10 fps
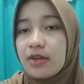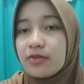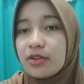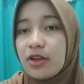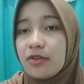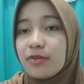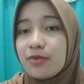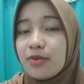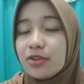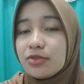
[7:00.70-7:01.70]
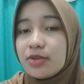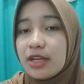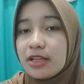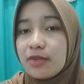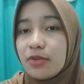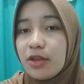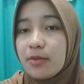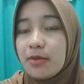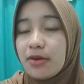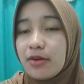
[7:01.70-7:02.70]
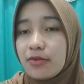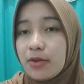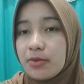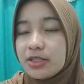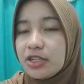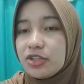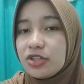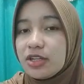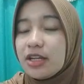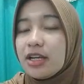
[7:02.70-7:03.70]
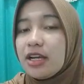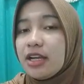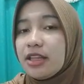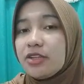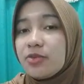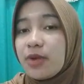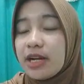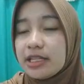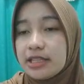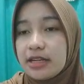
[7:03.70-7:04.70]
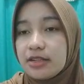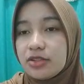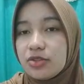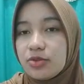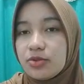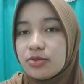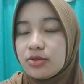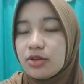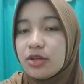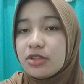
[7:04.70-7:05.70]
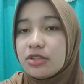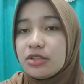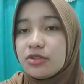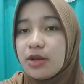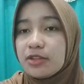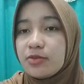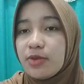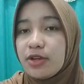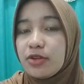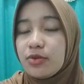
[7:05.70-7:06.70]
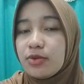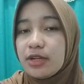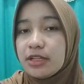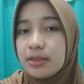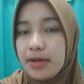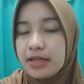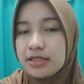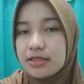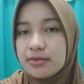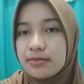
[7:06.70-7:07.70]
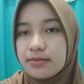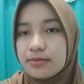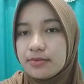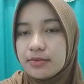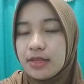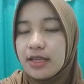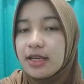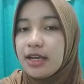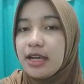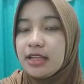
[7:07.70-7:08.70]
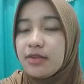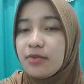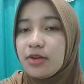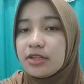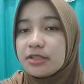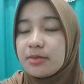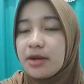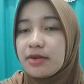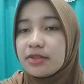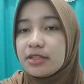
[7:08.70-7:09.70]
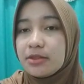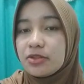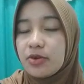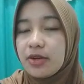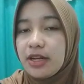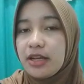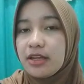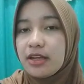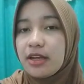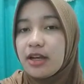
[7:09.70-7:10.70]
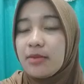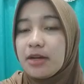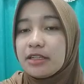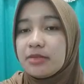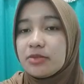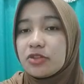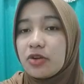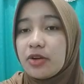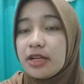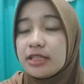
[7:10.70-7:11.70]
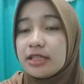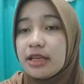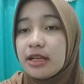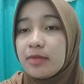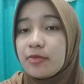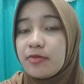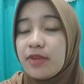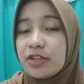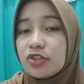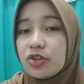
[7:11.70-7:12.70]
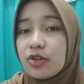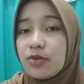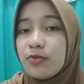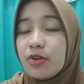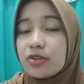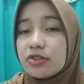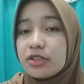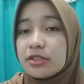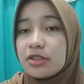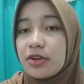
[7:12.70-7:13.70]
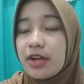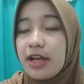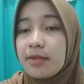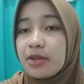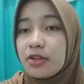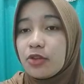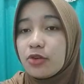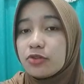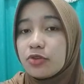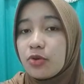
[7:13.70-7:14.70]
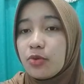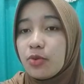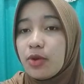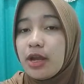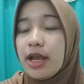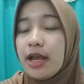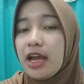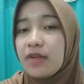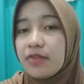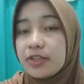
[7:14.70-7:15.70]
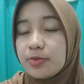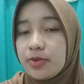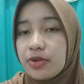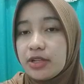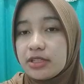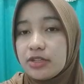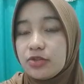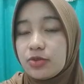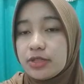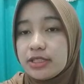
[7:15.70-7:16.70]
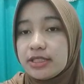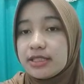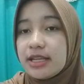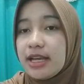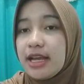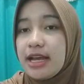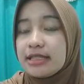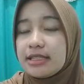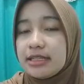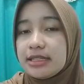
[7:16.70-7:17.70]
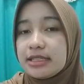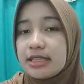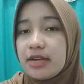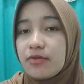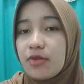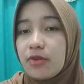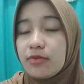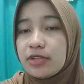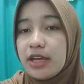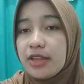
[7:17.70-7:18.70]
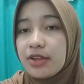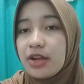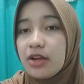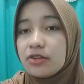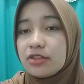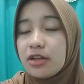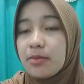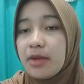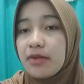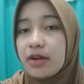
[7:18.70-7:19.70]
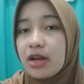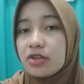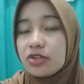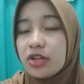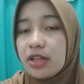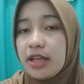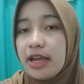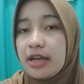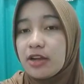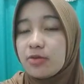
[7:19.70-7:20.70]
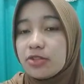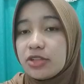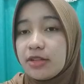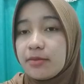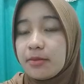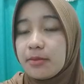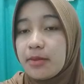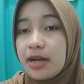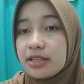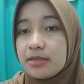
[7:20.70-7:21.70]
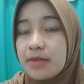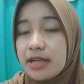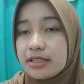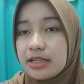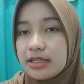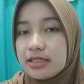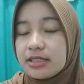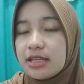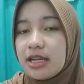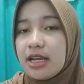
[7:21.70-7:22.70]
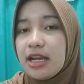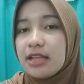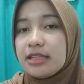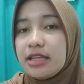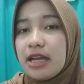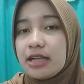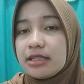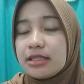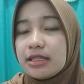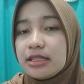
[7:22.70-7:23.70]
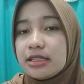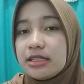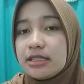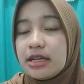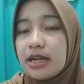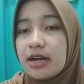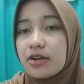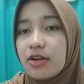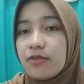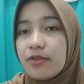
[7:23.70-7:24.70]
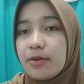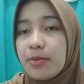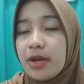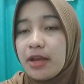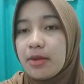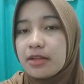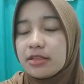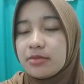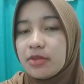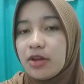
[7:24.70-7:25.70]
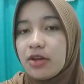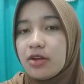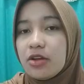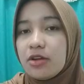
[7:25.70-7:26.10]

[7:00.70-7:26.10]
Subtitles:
of the law if you want to get the full amount of compensation that you are entitled to. Turn to us when you need the best. And then, what is a maritime attorney? A maritime attorney is a legal professional who focuses on helping those who have experienced injuries, accidents, and wrongful death caused by recreational and commercial maritime accidents. These incidents are governed by a maritime law,